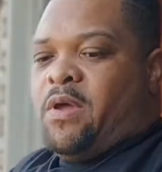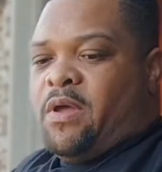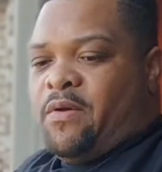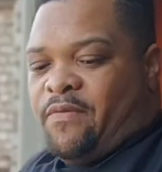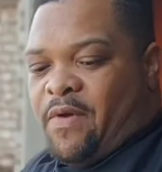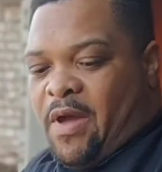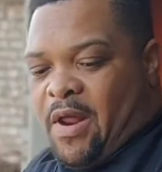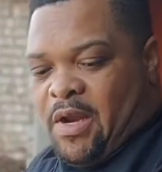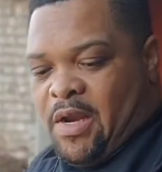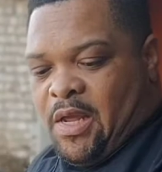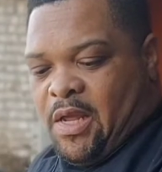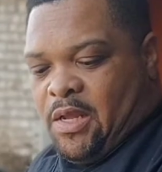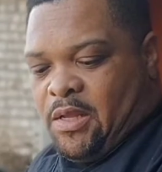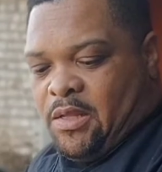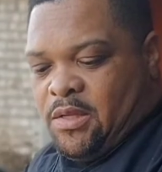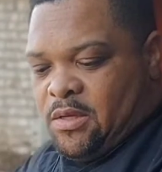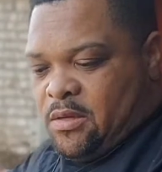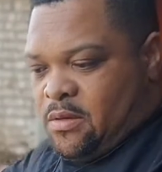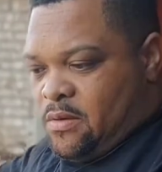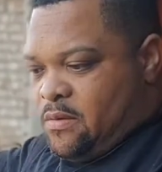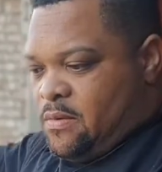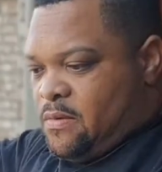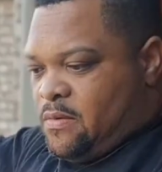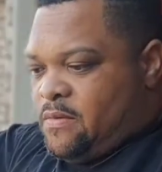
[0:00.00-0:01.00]
way, if I need
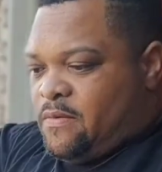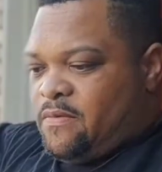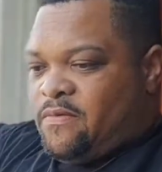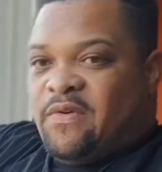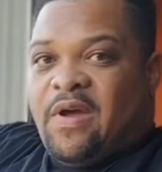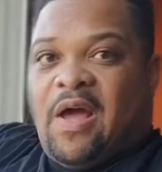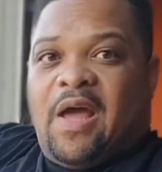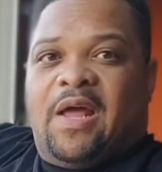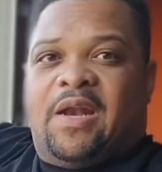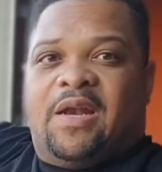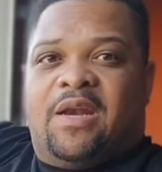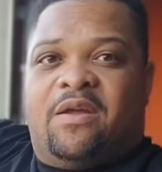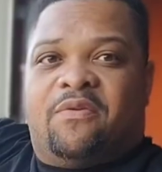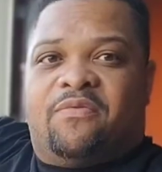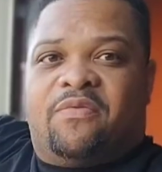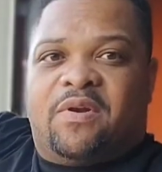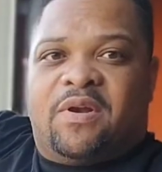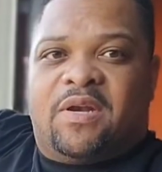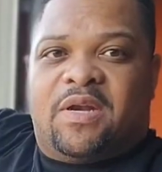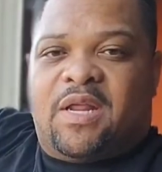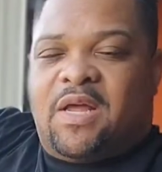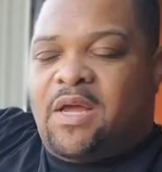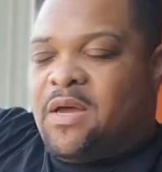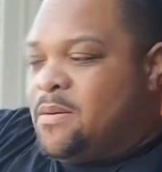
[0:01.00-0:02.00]
to find
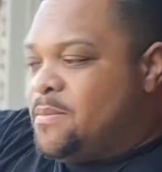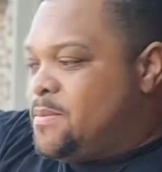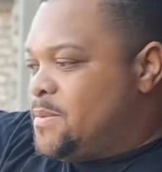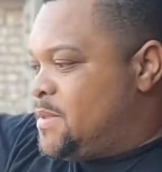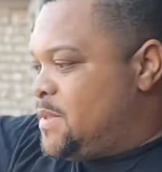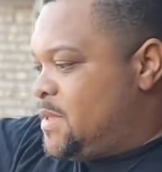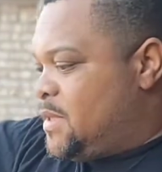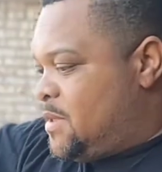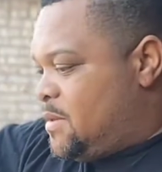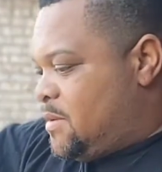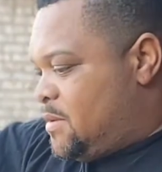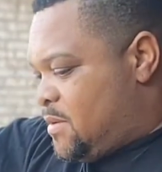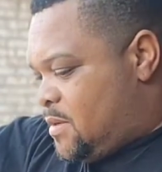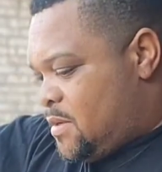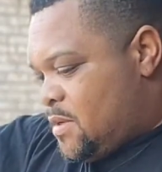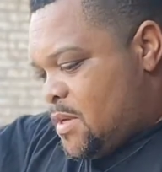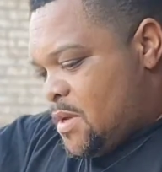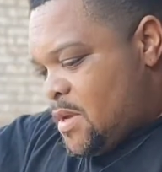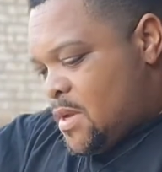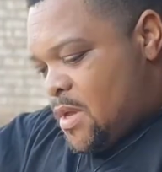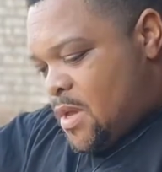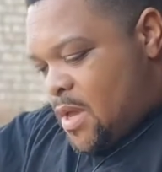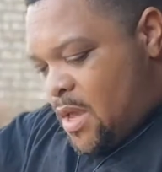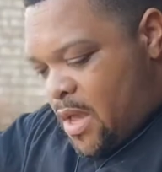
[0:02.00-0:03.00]
different depths and
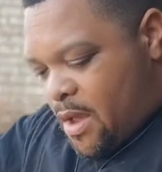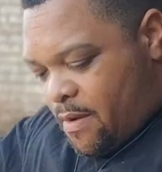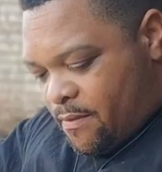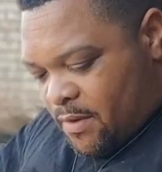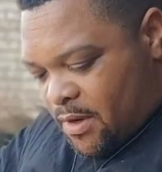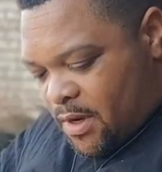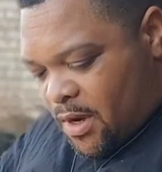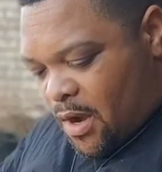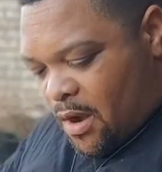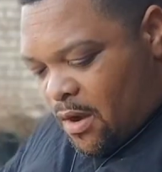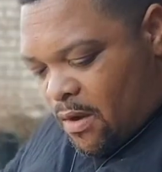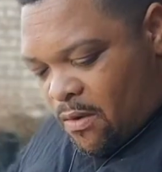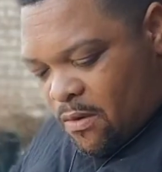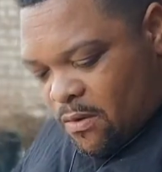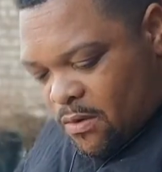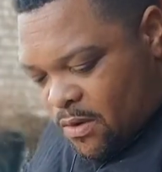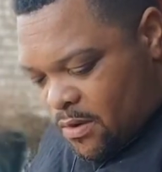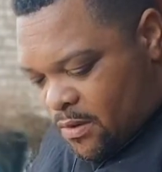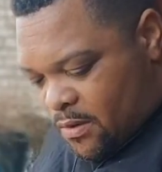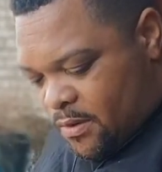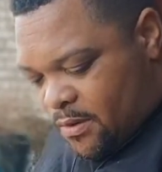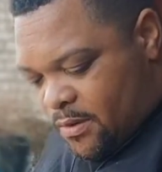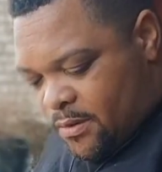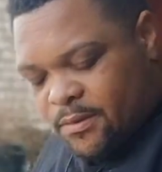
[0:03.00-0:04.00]
have a
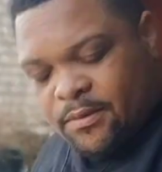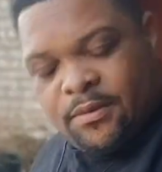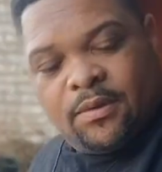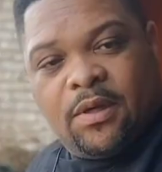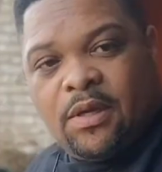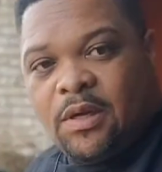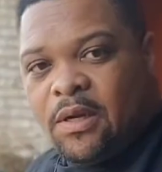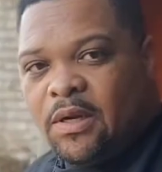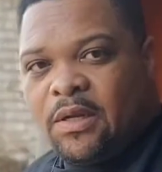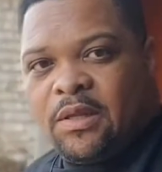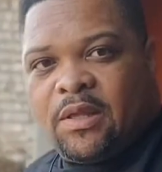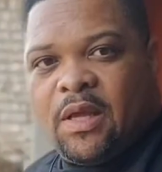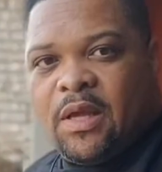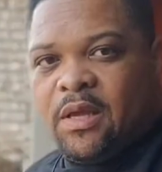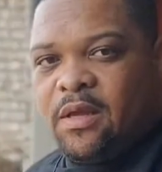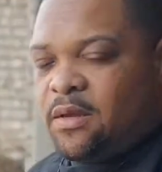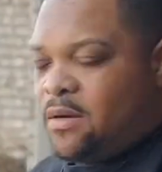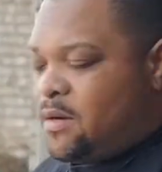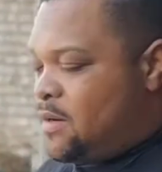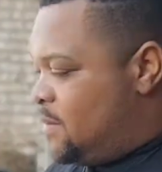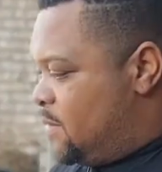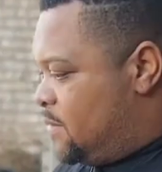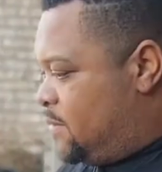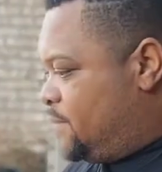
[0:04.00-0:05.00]
caulk or
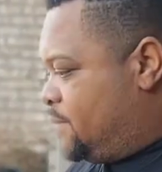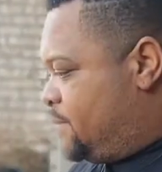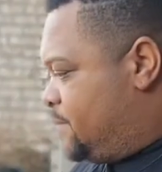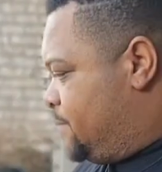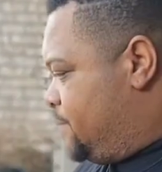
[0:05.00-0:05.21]
anything, you know,